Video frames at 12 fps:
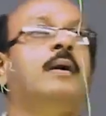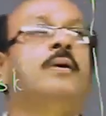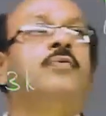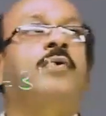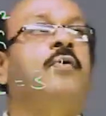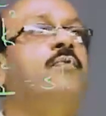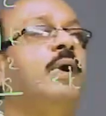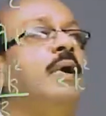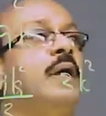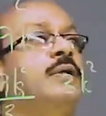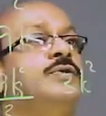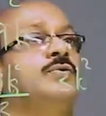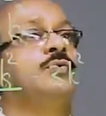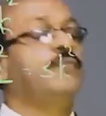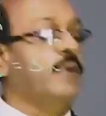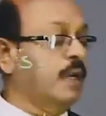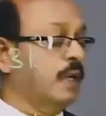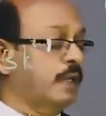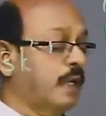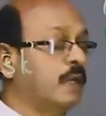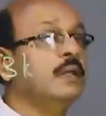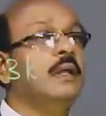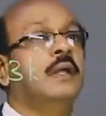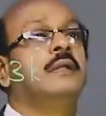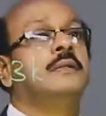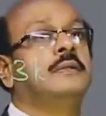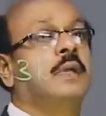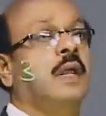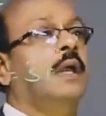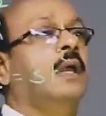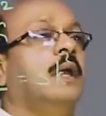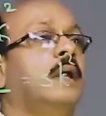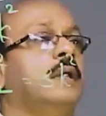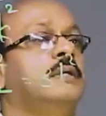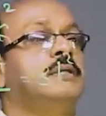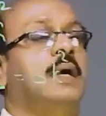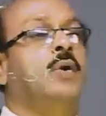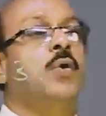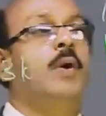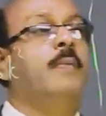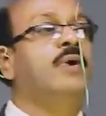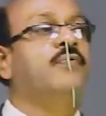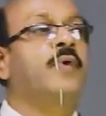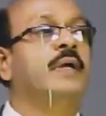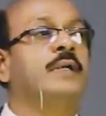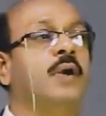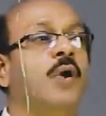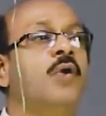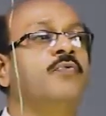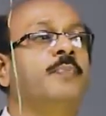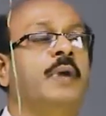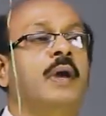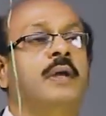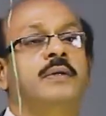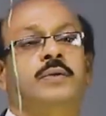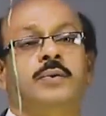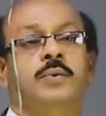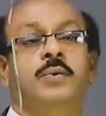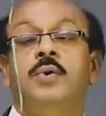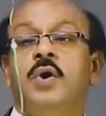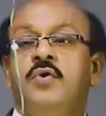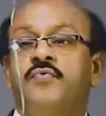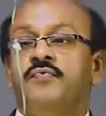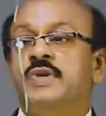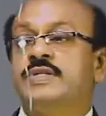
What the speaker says: From 1 and 2, we are getting 3 is a common factor of p and q, which